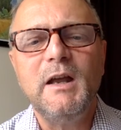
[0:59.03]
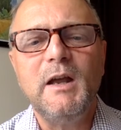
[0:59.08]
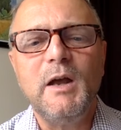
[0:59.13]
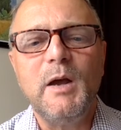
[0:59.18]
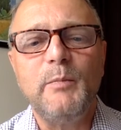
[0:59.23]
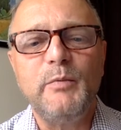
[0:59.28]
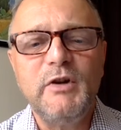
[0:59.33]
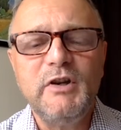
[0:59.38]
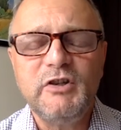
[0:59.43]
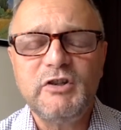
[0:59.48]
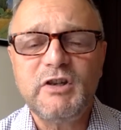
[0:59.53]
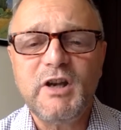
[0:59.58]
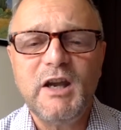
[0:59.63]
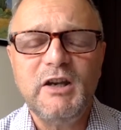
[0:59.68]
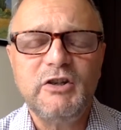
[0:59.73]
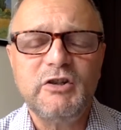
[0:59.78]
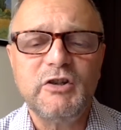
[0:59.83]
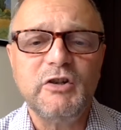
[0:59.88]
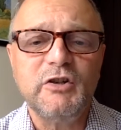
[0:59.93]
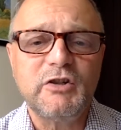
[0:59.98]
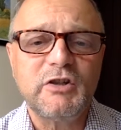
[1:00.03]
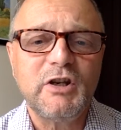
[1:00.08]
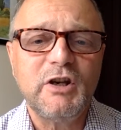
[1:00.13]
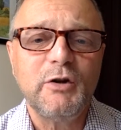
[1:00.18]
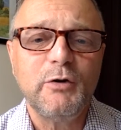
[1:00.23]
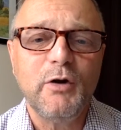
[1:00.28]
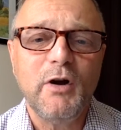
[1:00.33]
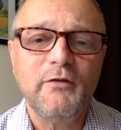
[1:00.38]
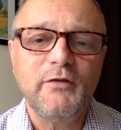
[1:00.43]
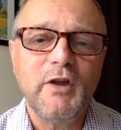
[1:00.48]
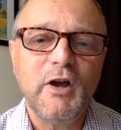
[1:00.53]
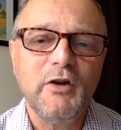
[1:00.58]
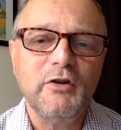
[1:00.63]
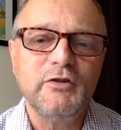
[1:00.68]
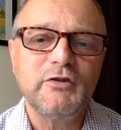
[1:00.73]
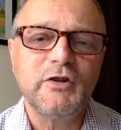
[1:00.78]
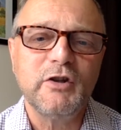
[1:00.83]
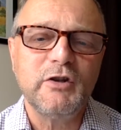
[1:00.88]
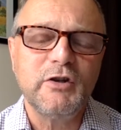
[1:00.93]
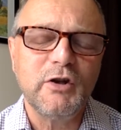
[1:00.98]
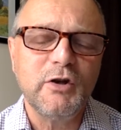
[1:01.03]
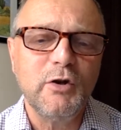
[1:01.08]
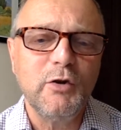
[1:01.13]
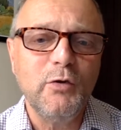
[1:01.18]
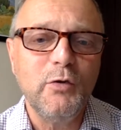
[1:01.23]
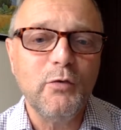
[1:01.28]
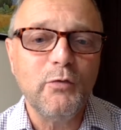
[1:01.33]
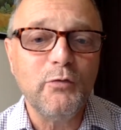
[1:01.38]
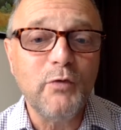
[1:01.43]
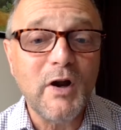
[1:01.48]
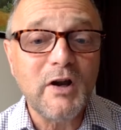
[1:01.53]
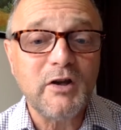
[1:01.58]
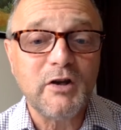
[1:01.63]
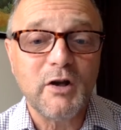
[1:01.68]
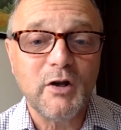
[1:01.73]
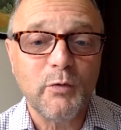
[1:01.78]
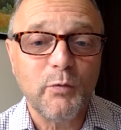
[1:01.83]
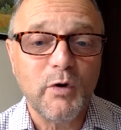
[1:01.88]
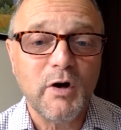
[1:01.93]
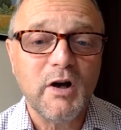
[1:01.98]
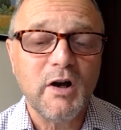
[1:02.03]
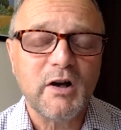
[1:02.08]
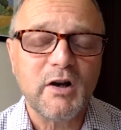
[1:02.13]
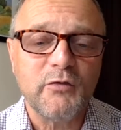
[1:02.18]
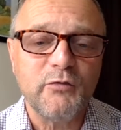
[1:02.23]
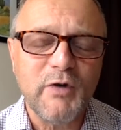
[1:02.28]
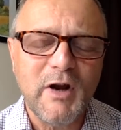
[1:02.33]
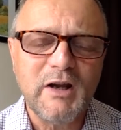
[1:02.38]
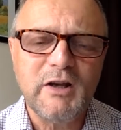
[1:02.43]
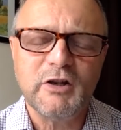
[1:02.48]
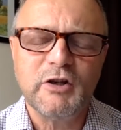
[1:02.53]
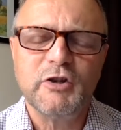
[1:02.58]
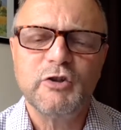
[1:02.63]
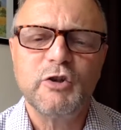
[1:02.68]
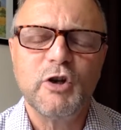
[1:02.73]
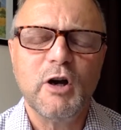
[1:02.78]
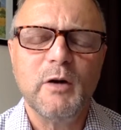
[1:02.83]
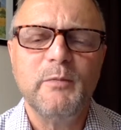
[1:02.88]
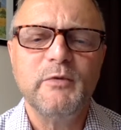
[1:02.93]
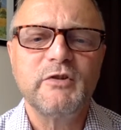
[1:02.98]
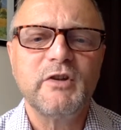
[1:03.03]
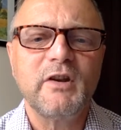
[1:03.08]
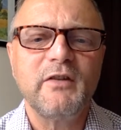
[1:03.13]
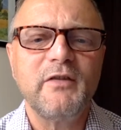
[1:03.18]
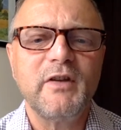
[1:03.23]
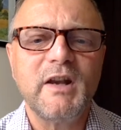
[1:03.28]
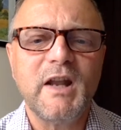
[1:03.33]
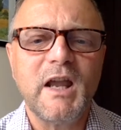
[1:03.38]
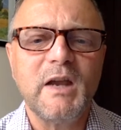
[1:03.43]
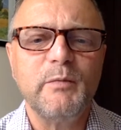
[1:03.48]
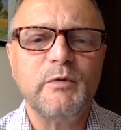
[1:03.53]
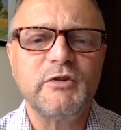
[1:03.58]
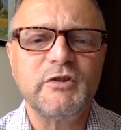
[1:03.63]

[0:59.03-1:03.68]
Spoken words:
Appreciation too of those that do regular work and regular jobs that have enabled